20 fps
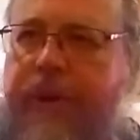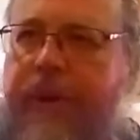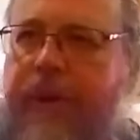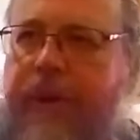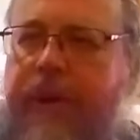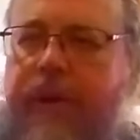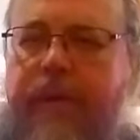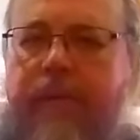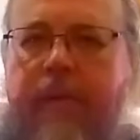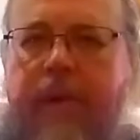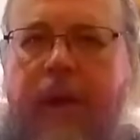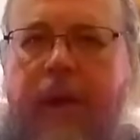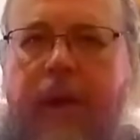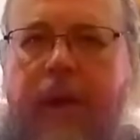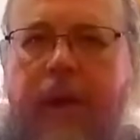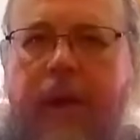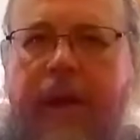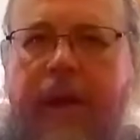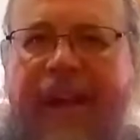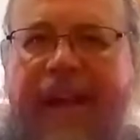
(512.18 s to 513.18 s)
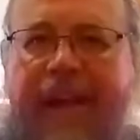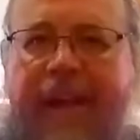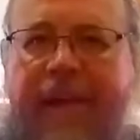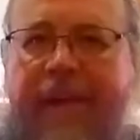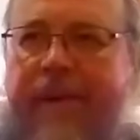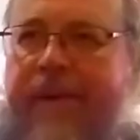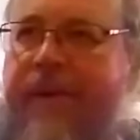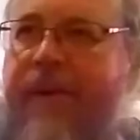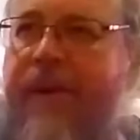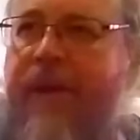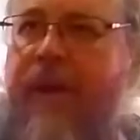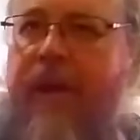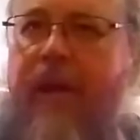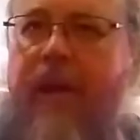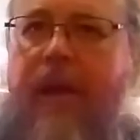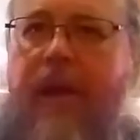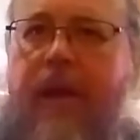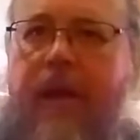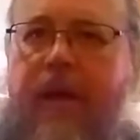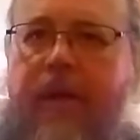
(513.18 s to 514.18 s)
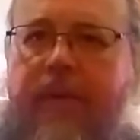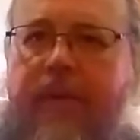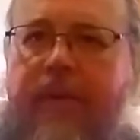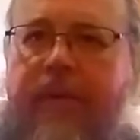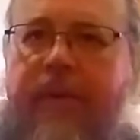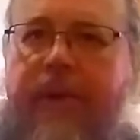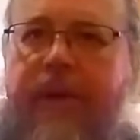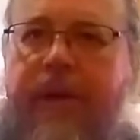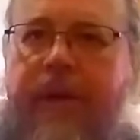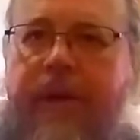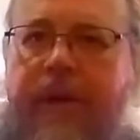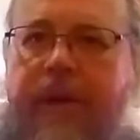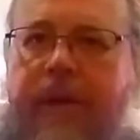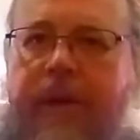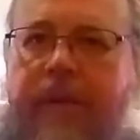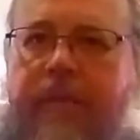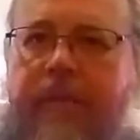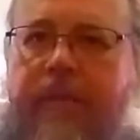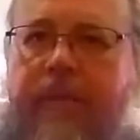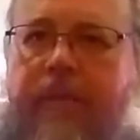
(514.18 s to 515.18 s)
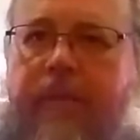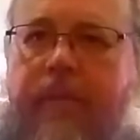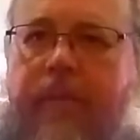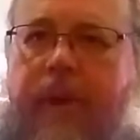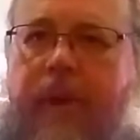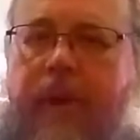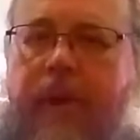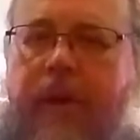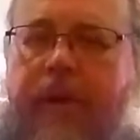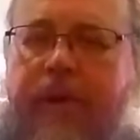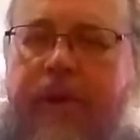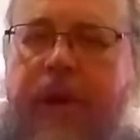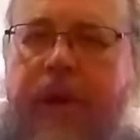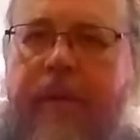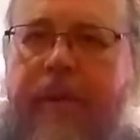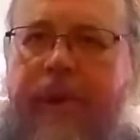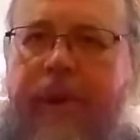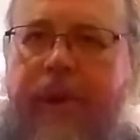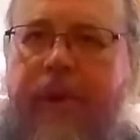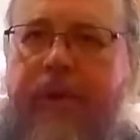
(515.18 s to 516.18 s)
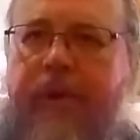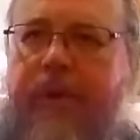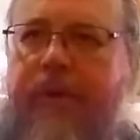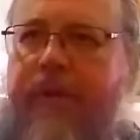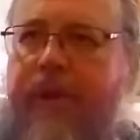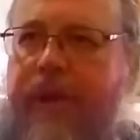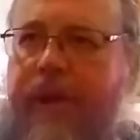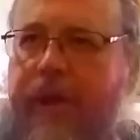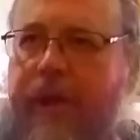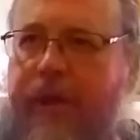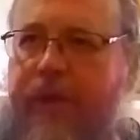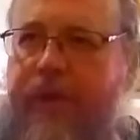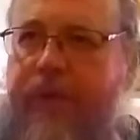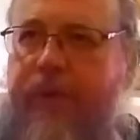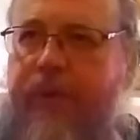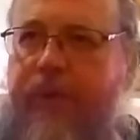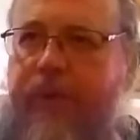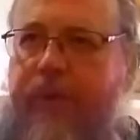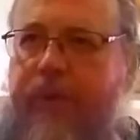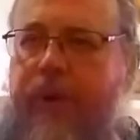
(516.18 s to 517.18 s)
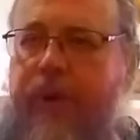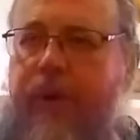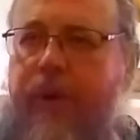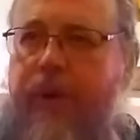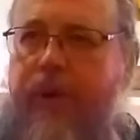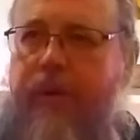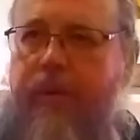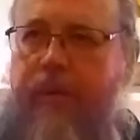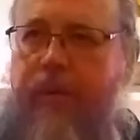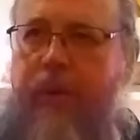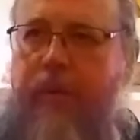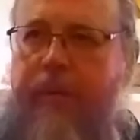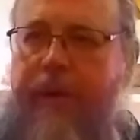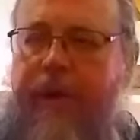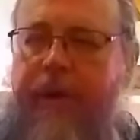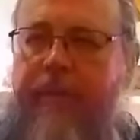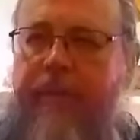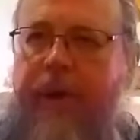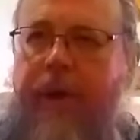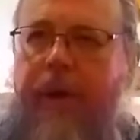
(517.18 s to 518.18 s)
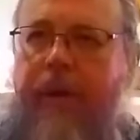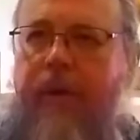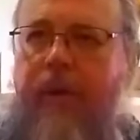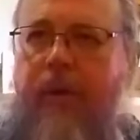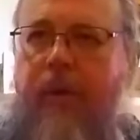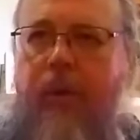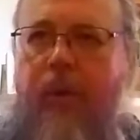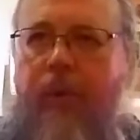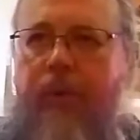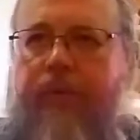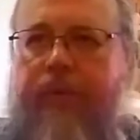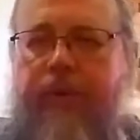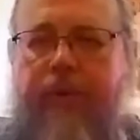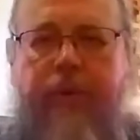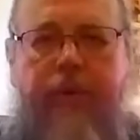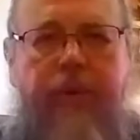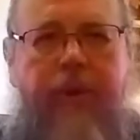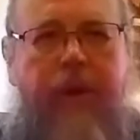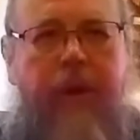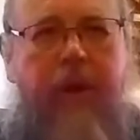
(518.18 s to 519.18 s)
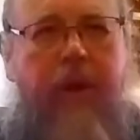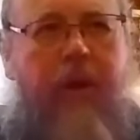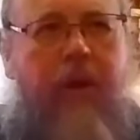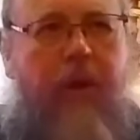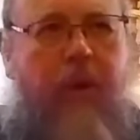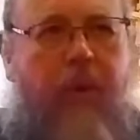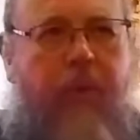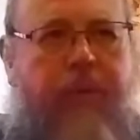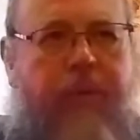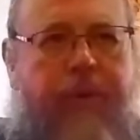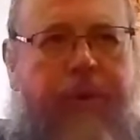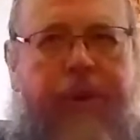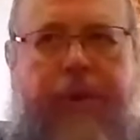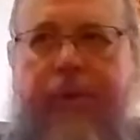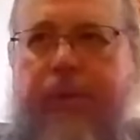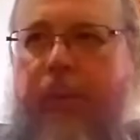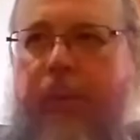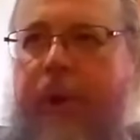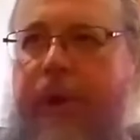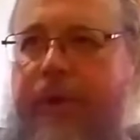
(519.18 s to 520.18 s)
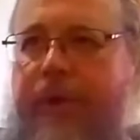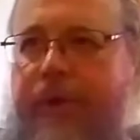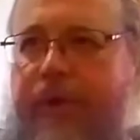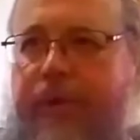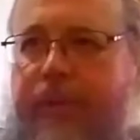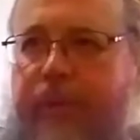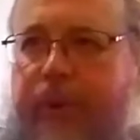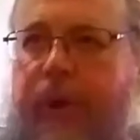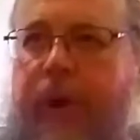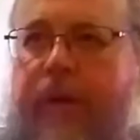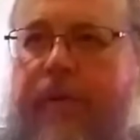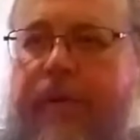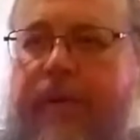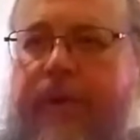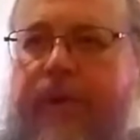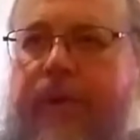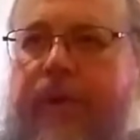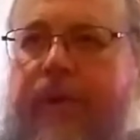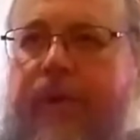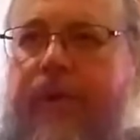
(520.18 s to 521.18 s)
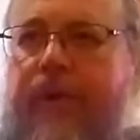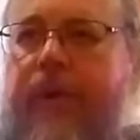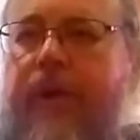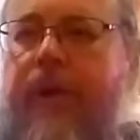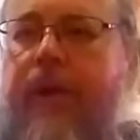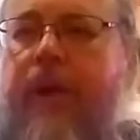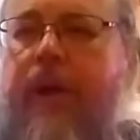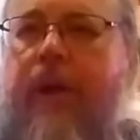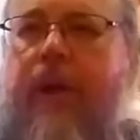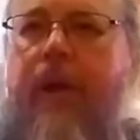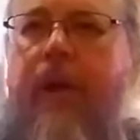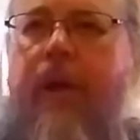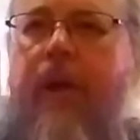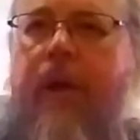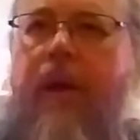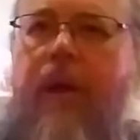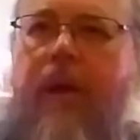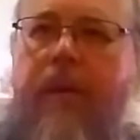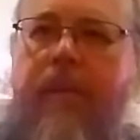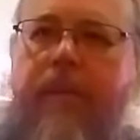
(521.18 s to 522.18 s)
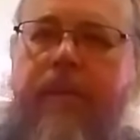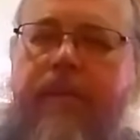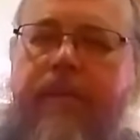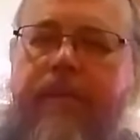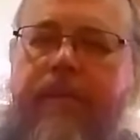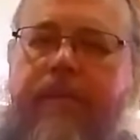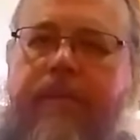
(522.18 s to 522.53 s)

the uh, end of the uh, domination of the Eastern Roman Empire over over these Western provinces. Um,